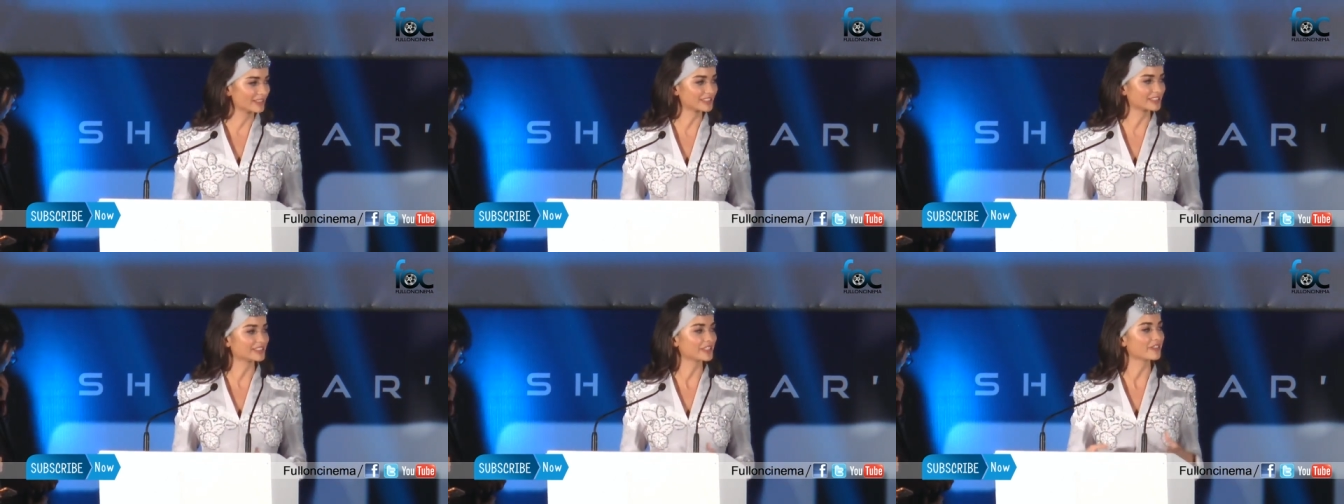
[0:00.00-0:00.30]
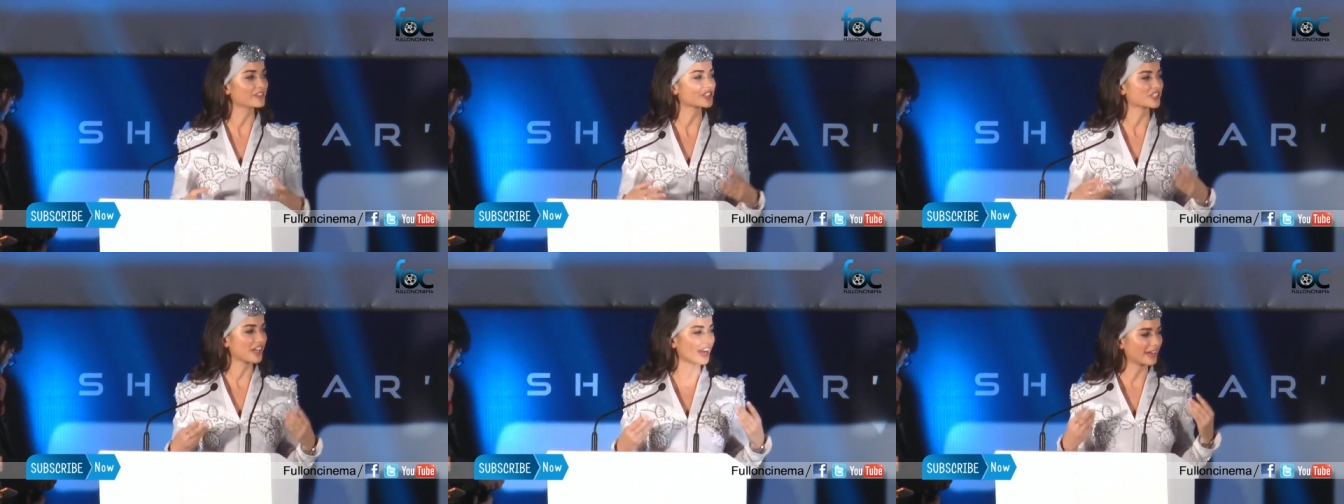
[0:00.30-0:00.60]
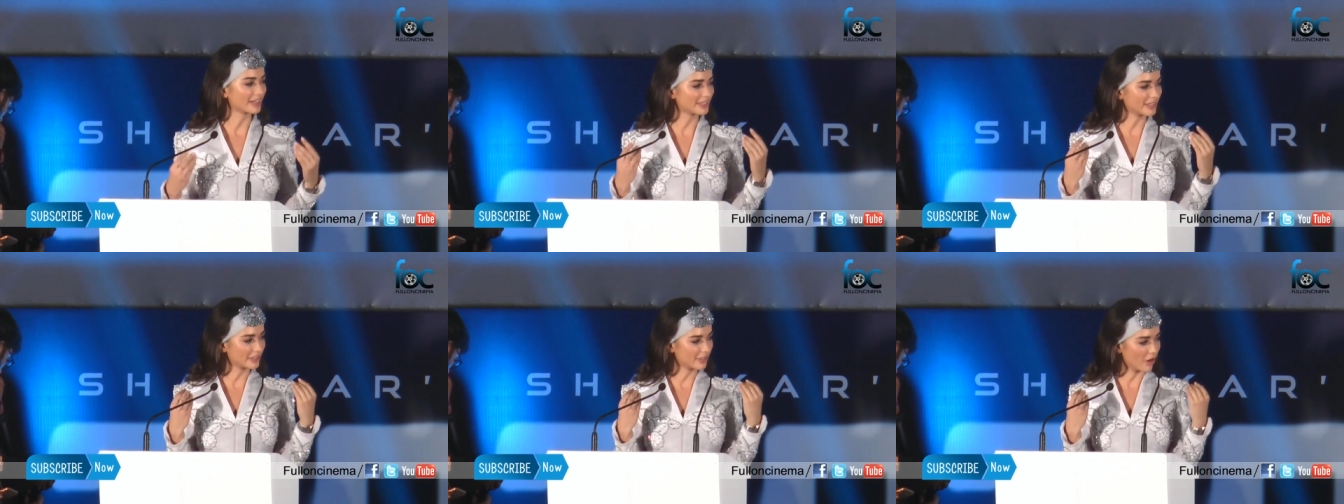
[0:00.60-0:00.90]
So
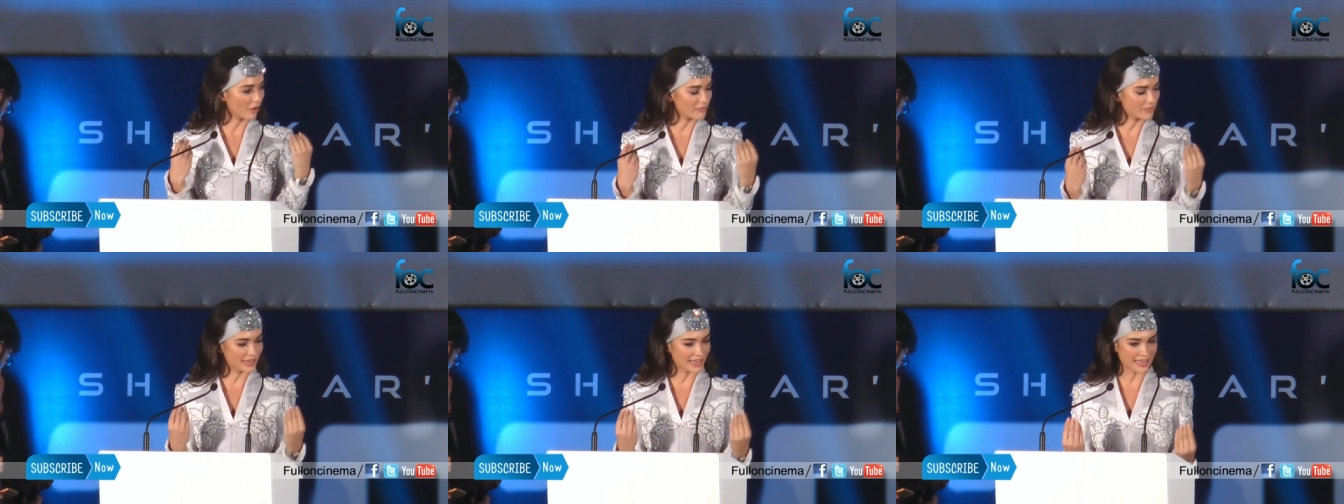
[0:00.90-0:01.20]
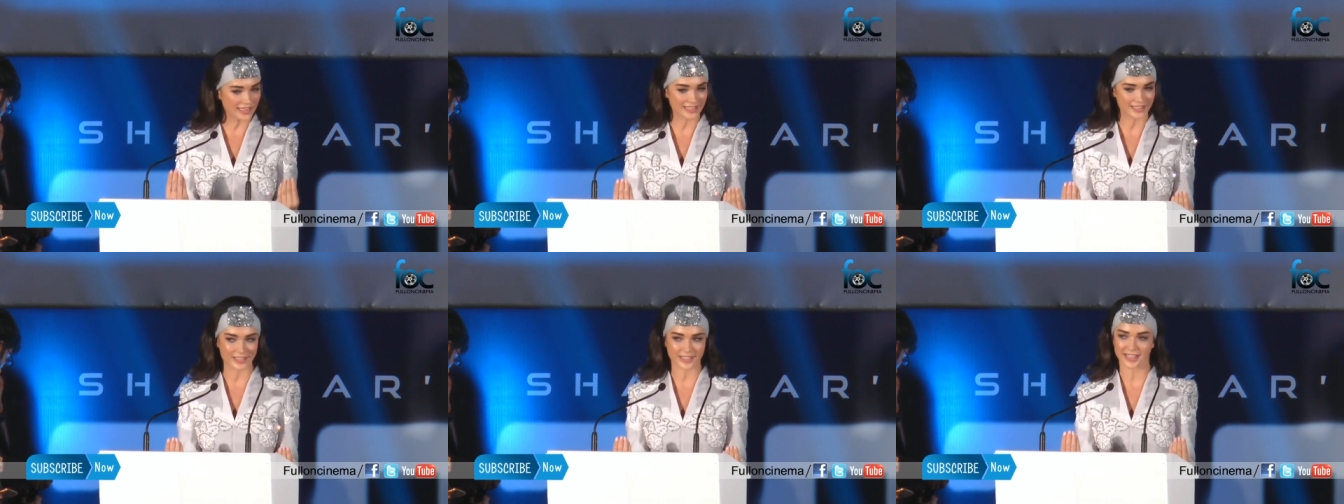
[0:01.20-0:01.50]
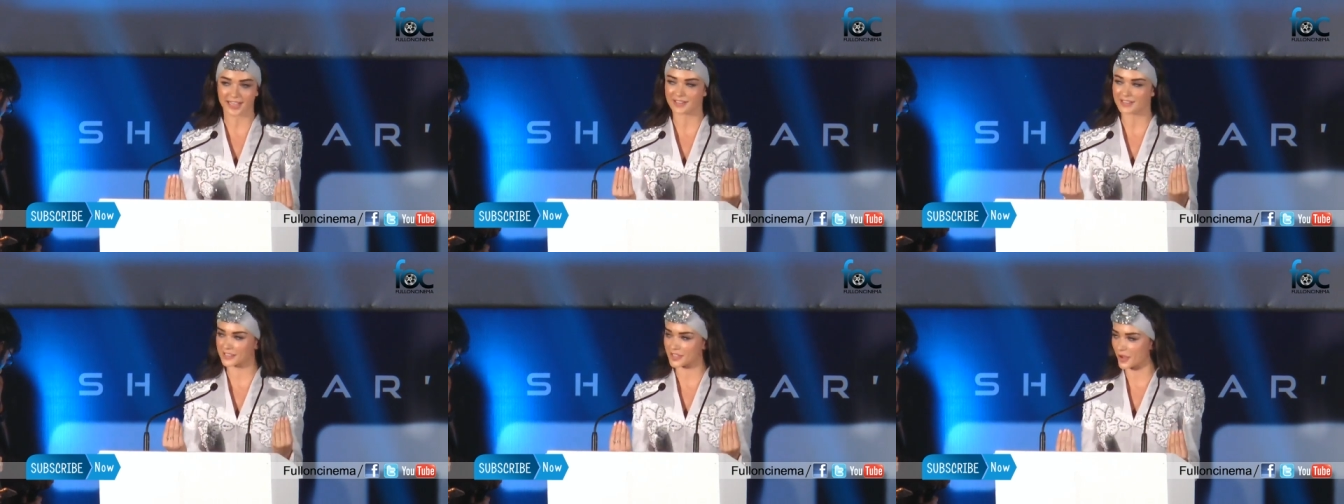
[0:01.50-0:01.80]
Shankar got me into
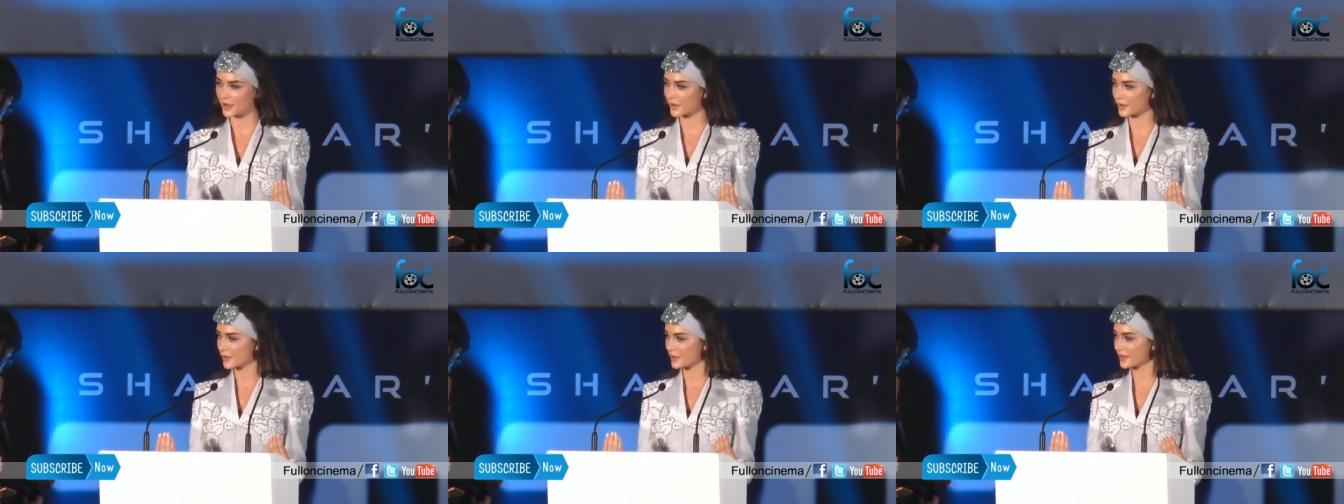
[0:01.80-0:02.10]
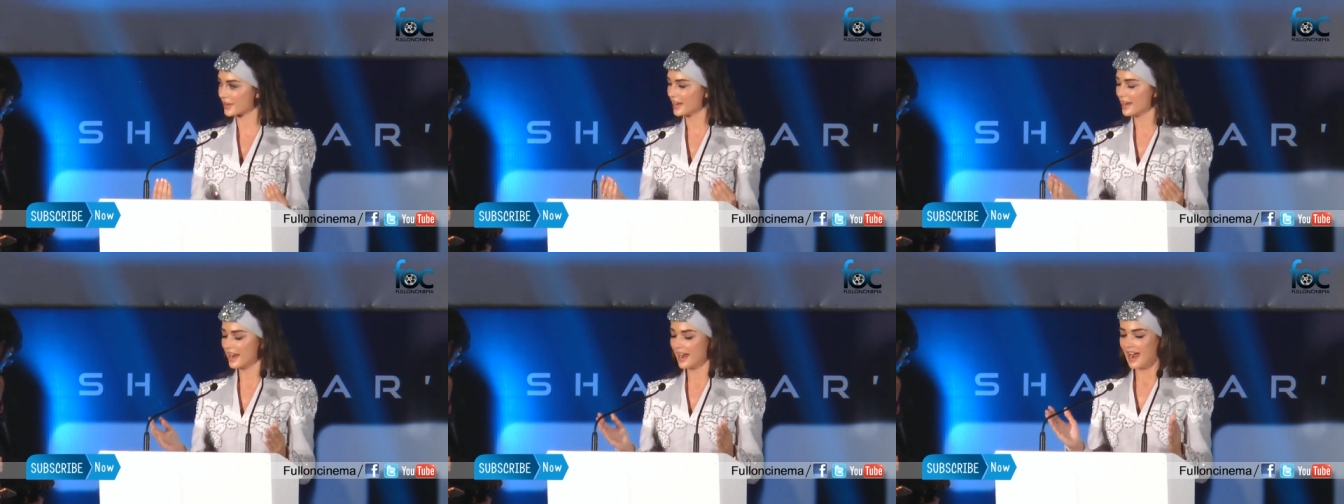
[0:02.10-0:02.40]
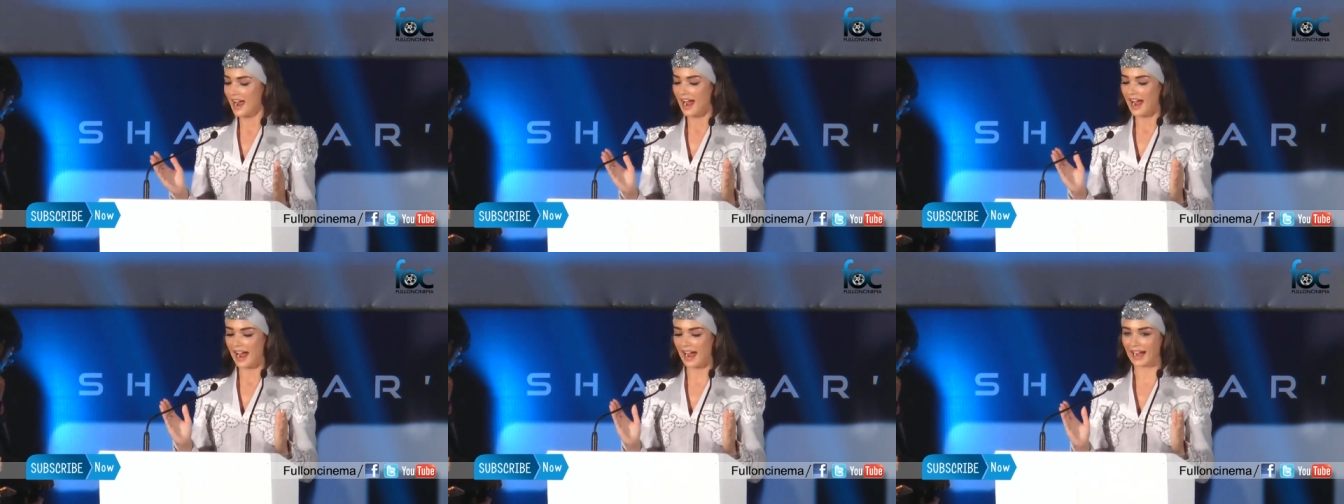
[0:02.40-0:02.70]
that zone
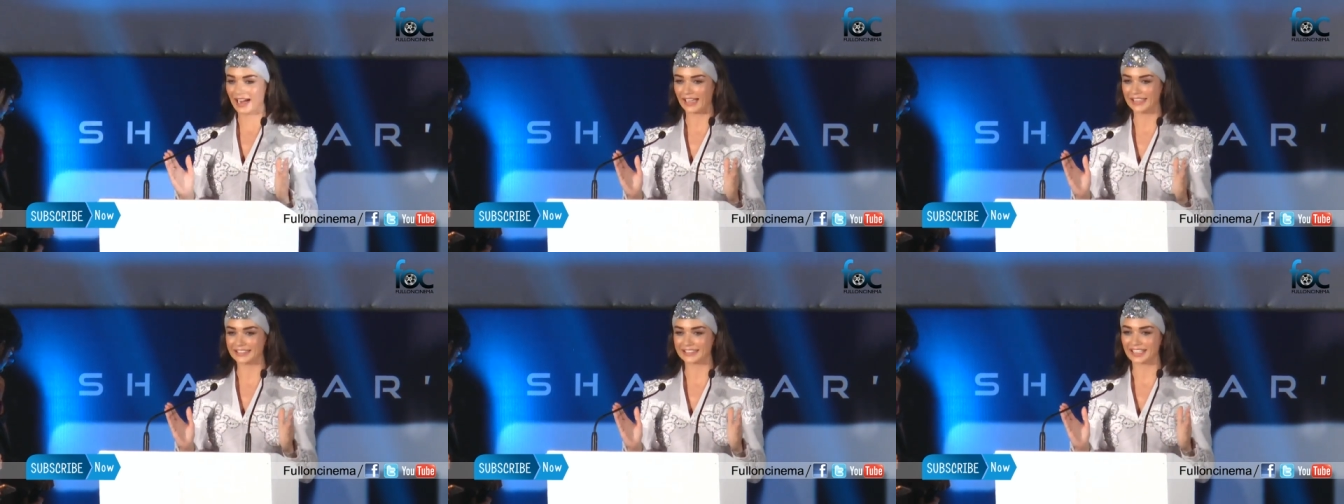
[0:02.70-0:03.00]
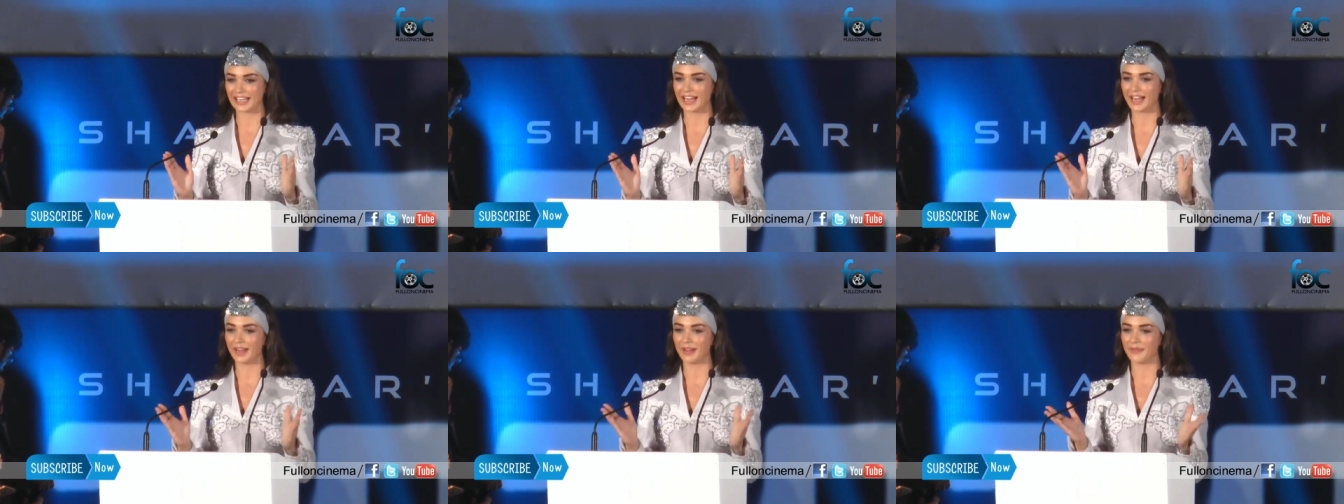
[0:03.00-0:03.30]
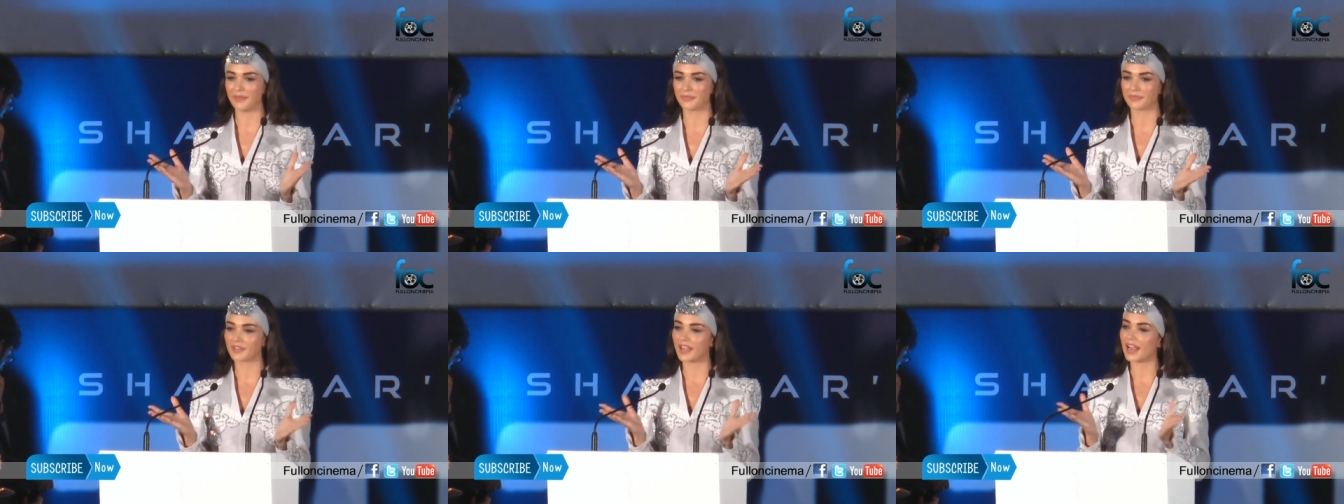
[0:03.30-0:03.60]
and
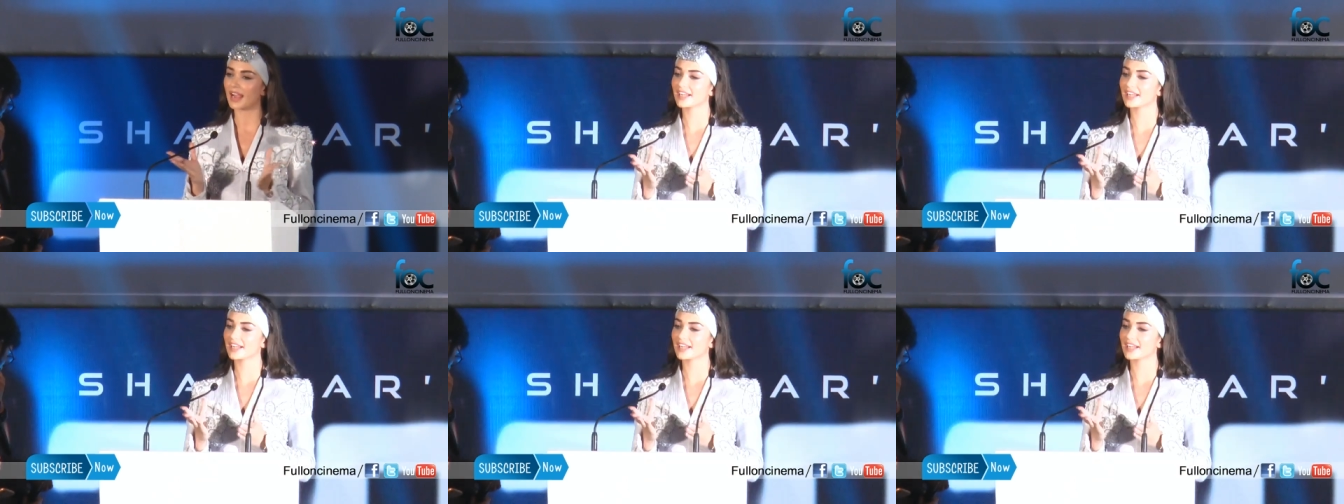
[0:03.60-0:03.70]
um,